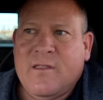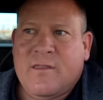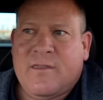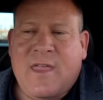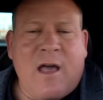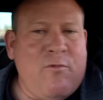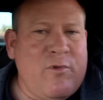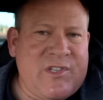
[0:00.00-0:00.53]

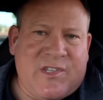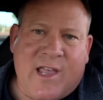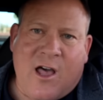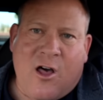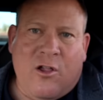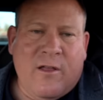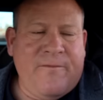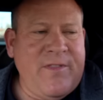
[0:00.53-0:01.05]
That would
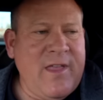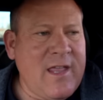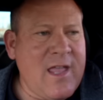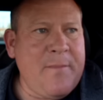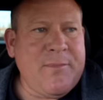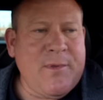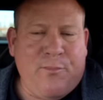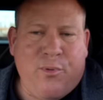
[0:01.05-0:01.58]
sell if they
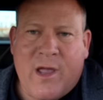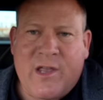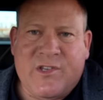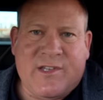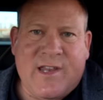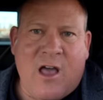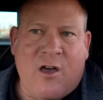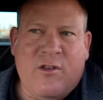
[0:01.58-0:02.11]
kept the
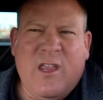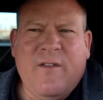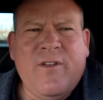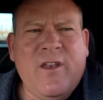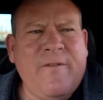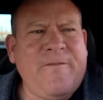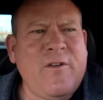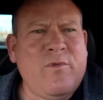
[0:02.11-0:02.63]
price down,
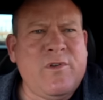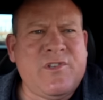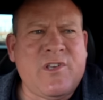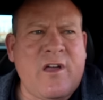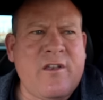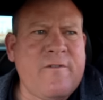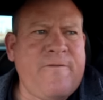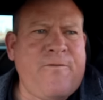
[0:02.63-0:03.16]
even if it was
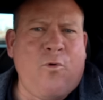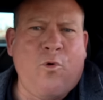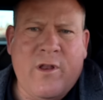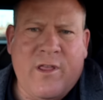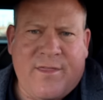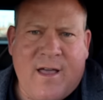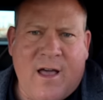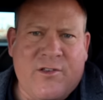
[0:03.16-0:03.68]
under
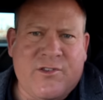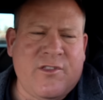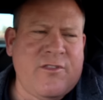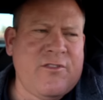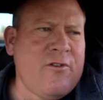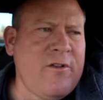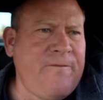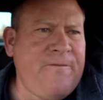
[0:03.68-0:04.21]

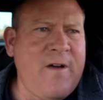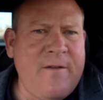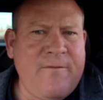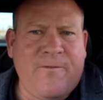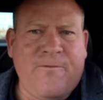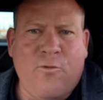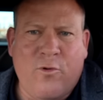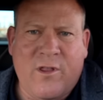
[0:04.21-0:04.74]
$40,000, $35,000
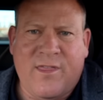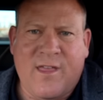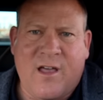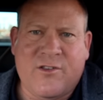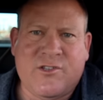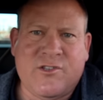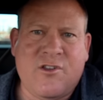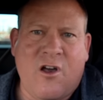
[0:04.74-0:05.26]
to
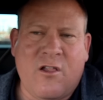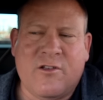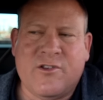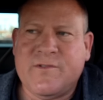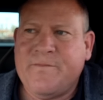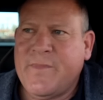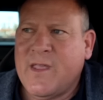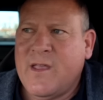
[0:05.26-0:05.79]

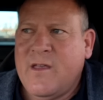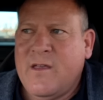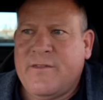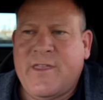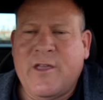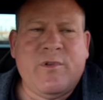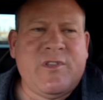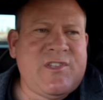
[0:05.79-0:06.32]
$40,000.
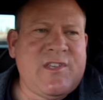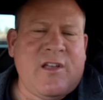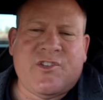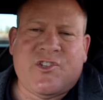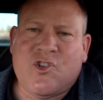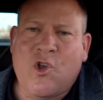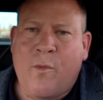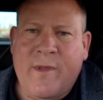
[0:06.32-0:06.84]
They would sell
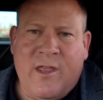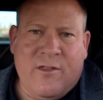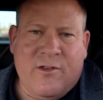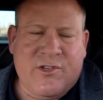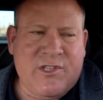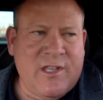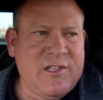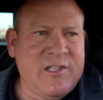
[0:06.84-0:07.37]
so many of
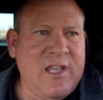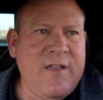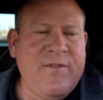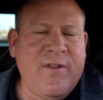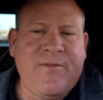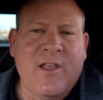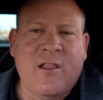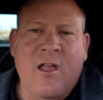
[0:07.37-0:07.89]
those things.
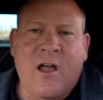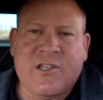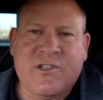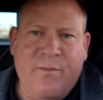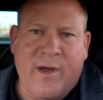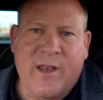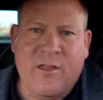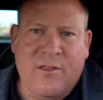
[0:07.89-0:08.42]
Even if they
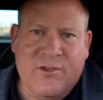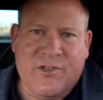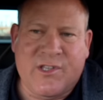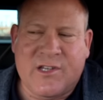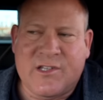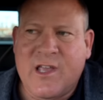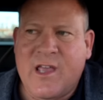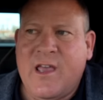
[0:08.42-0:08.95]
lost money on those
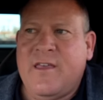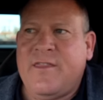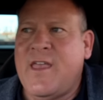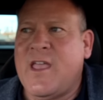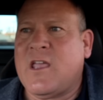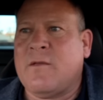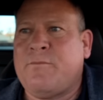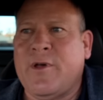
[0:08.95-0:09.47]
things,
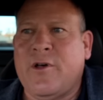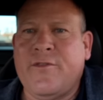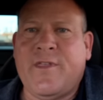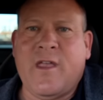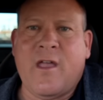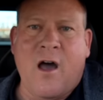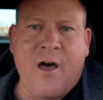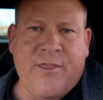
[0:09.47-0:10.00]
they could build
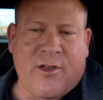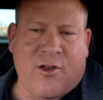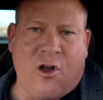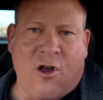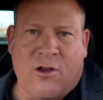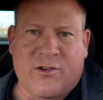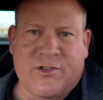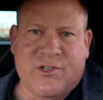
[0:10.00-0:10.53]
the other
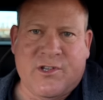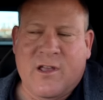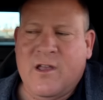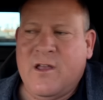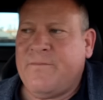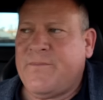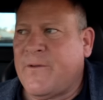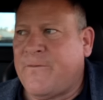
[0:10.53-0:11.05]
cars,
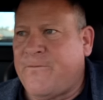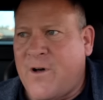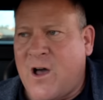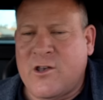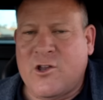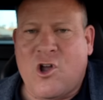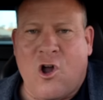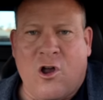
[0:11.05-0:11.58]
the
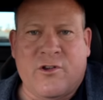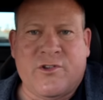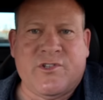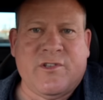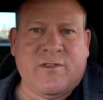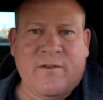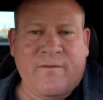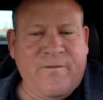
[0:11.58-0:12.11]
fun
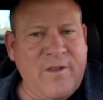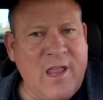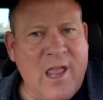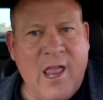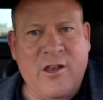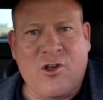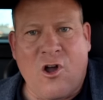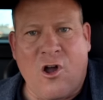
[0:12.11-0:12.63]
cars, the
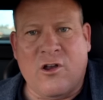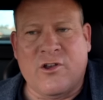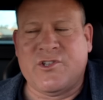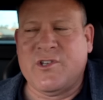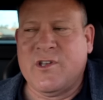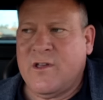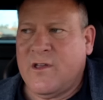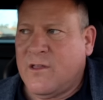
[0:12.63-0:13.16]
V8
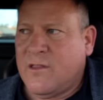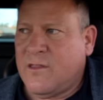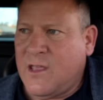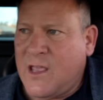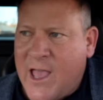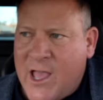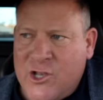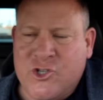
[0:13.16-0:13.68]
cars,
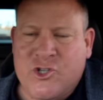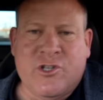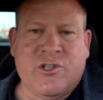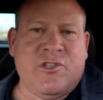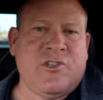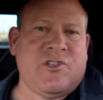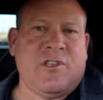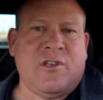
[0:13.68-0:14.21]
the
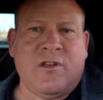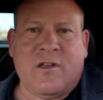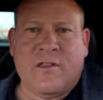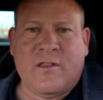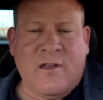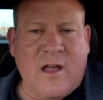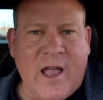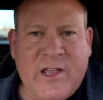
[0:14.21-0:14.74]
engines,
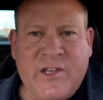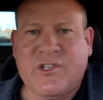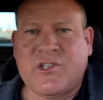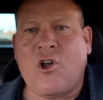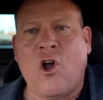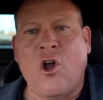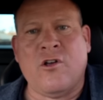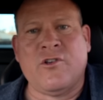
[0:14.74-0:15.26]
the ICE
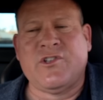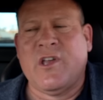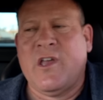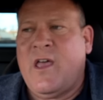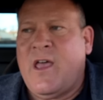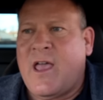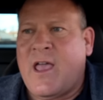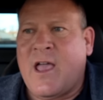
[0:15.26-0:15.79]
cars,
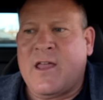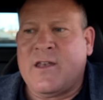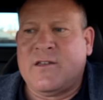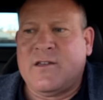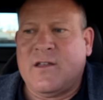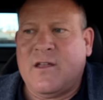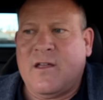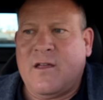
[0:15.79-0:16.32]

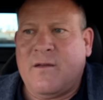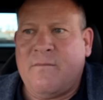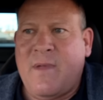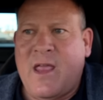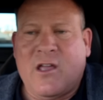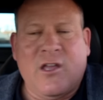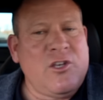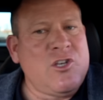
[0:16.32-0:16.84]
and
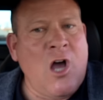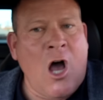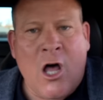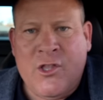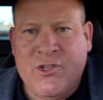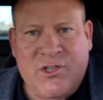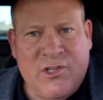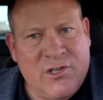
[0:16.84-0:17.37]
make
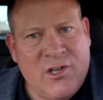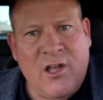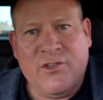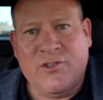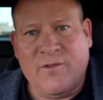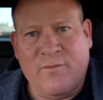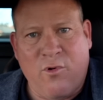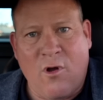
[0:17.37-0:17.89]
tons and
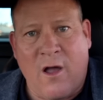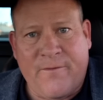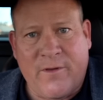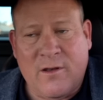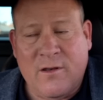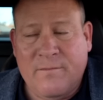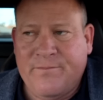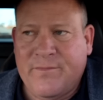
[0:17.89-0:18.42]
tons of
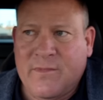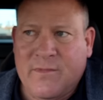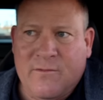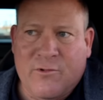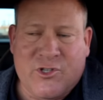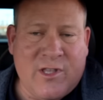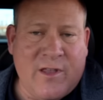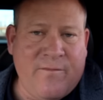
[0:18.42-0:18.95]
profit,
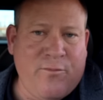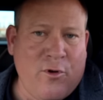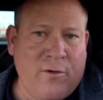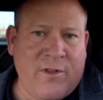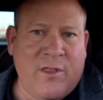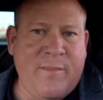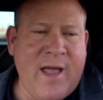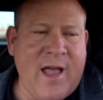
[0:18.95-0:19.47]
which they've
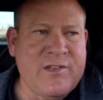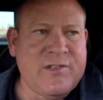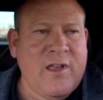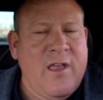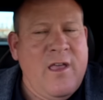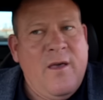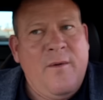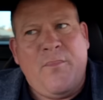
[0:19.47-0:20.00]
proven in the past.
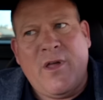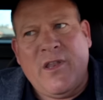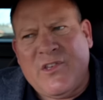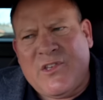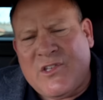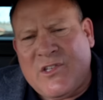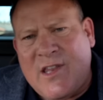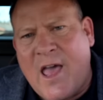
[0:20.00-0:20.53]
But
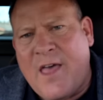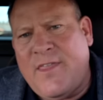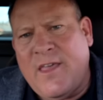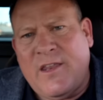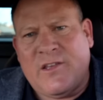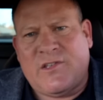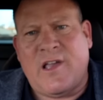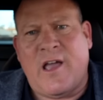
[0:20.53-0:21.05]
instead,
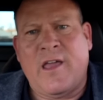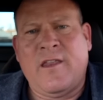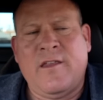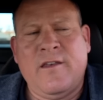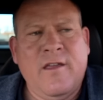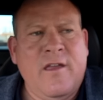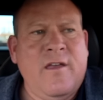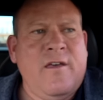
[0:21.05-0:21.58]
they
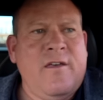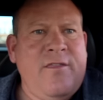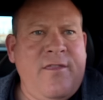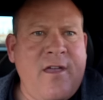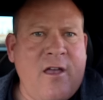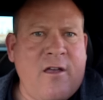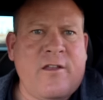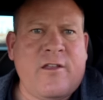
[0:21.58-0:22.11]
decided
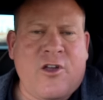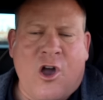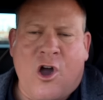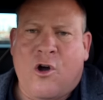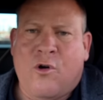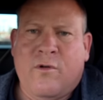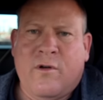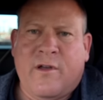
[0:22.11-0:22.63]
they're going to
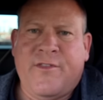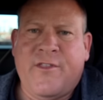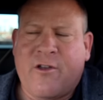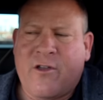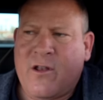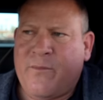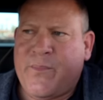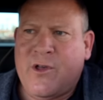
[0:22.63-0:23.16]
go and
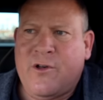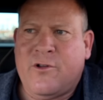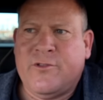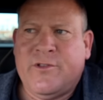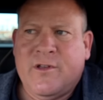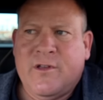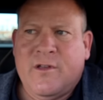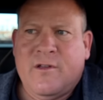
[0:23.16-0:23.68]
they're going to
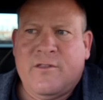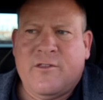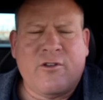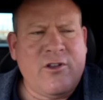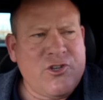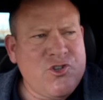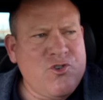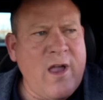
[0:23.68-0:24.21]
build, they're
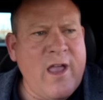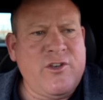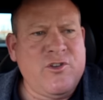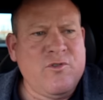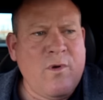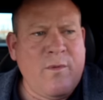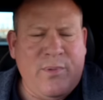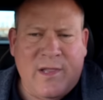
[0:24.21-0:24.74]
going to try
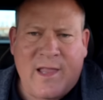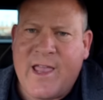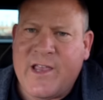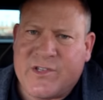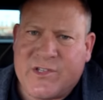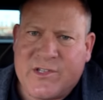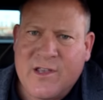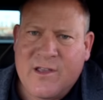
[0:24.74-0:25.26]
to
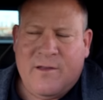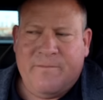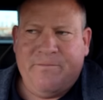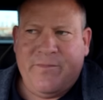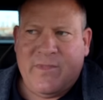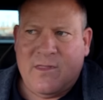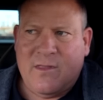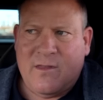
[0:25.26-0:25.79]
replace
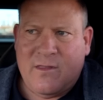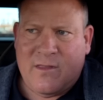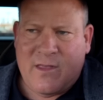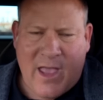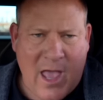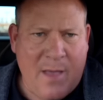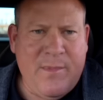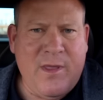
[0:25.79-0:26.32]

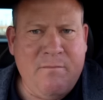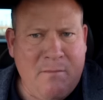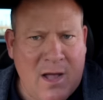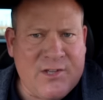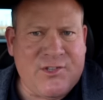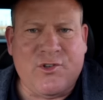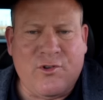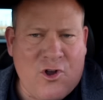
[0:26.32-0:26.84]
the Hemi
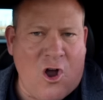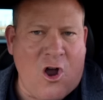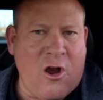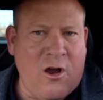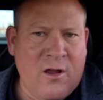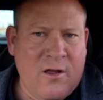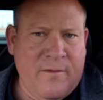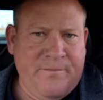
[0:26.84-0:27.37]
muscle car